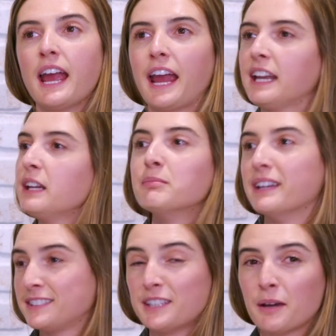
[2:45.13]
Any
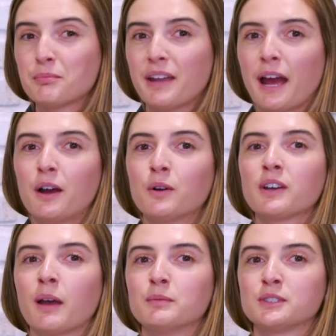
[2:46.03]
misstep now
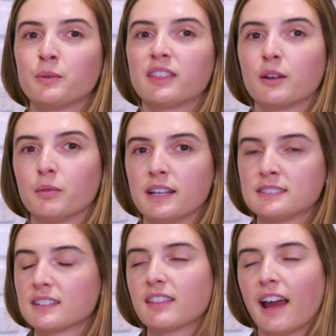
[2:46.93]
comes with the
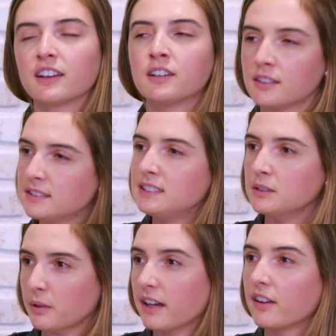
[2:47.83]
risk that could
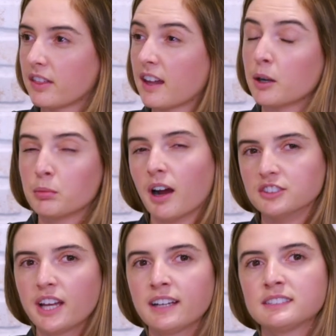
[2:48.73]
derail their
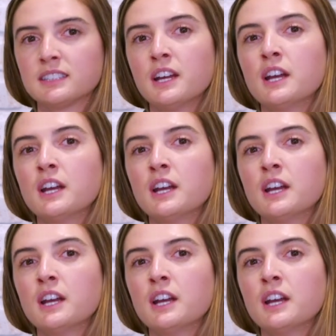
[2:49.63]
project.